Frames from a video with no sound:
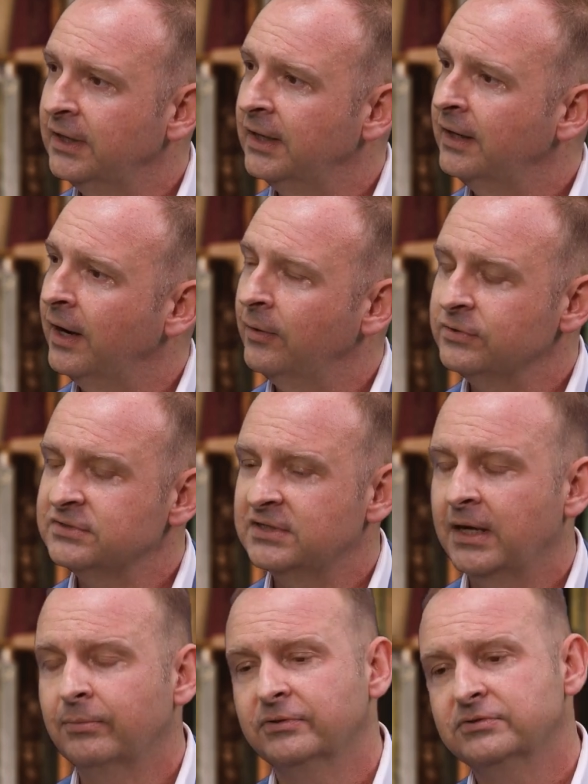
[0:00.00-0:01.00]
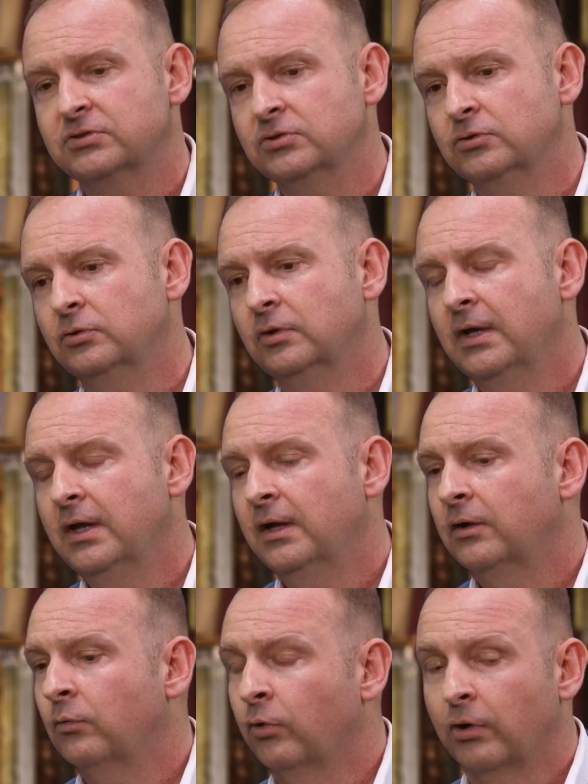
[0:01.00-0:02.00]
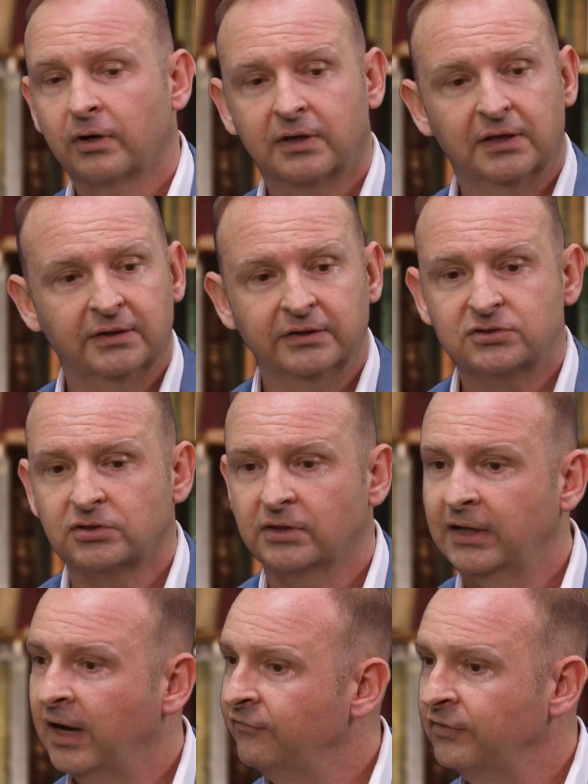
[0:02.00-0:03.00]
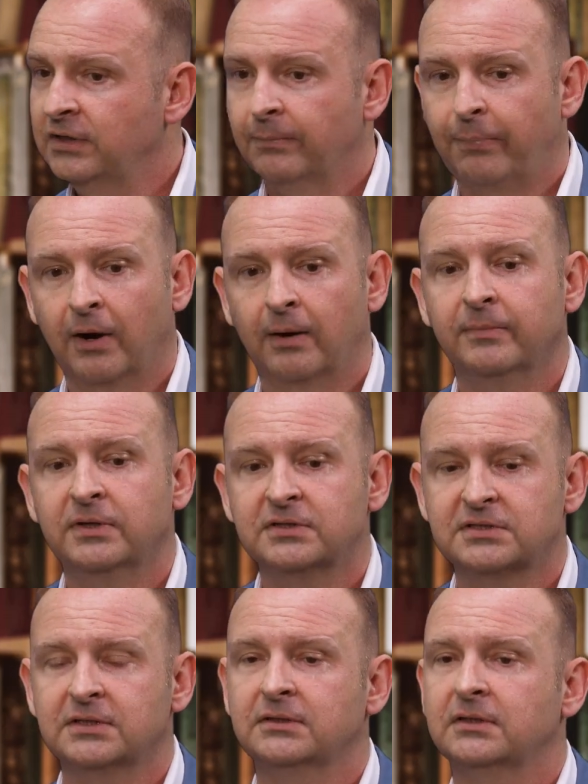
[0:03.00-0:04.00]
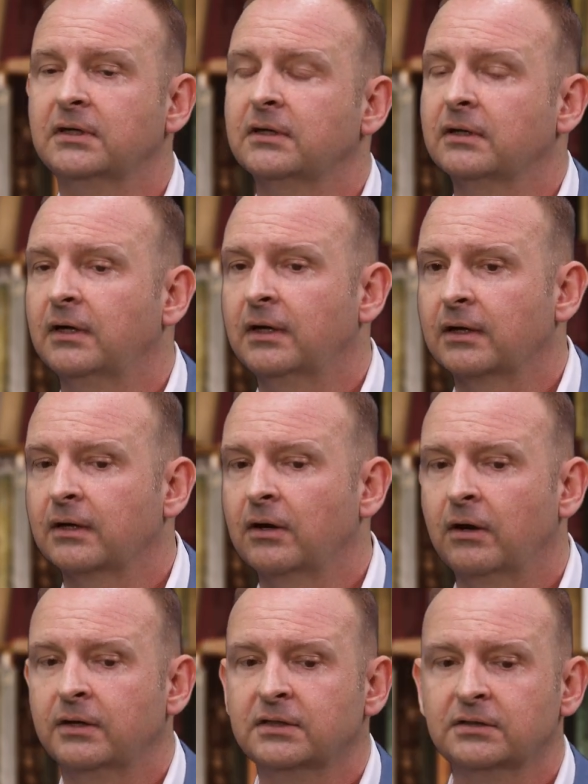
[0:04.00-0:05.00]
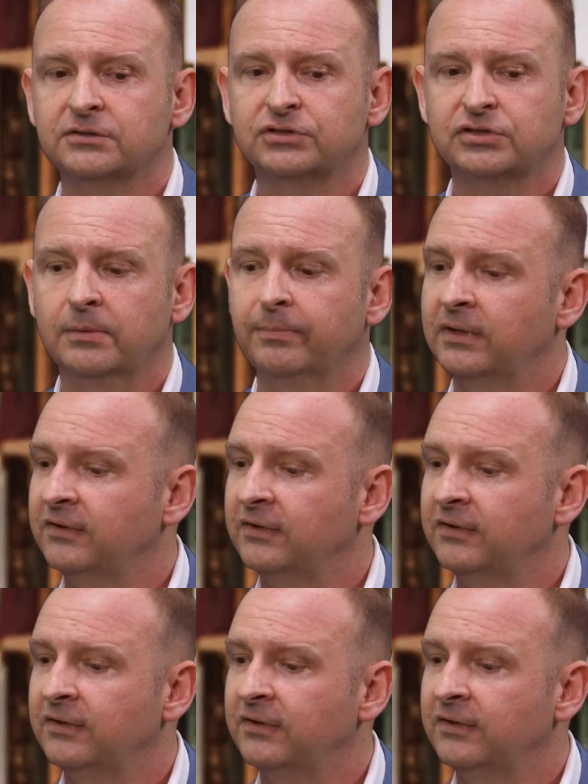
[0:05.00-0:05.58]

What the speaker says: And I was able to work in literally every department in the car dealership.